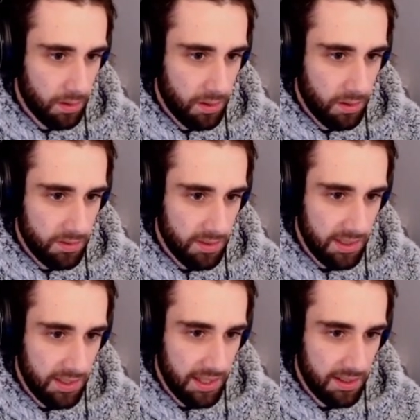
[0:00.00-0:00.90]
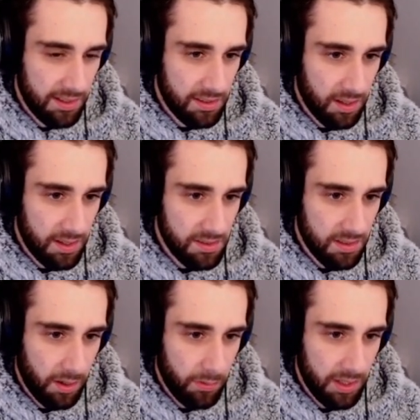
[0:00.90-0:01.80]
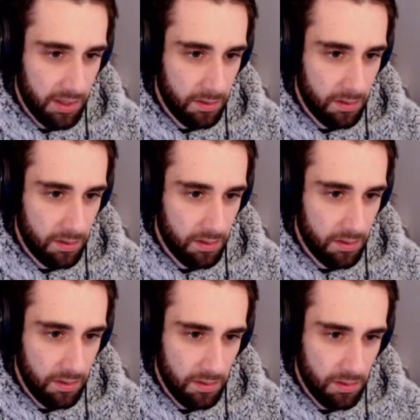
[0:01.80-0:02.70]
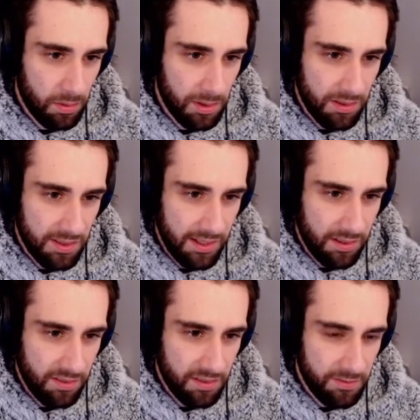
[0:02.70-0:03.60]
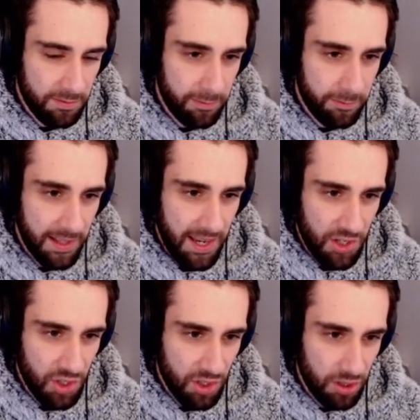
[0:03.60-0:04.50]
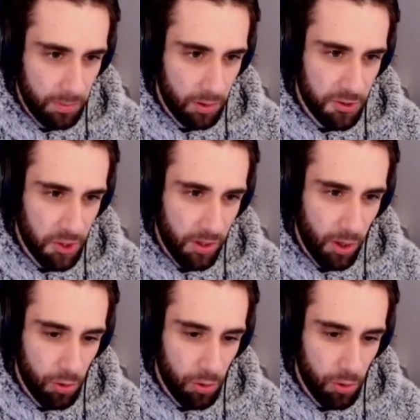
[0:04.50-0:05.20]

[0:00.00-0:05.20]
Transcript: See, yeah, look, this guy's covered in what looks like flesh, but also a gold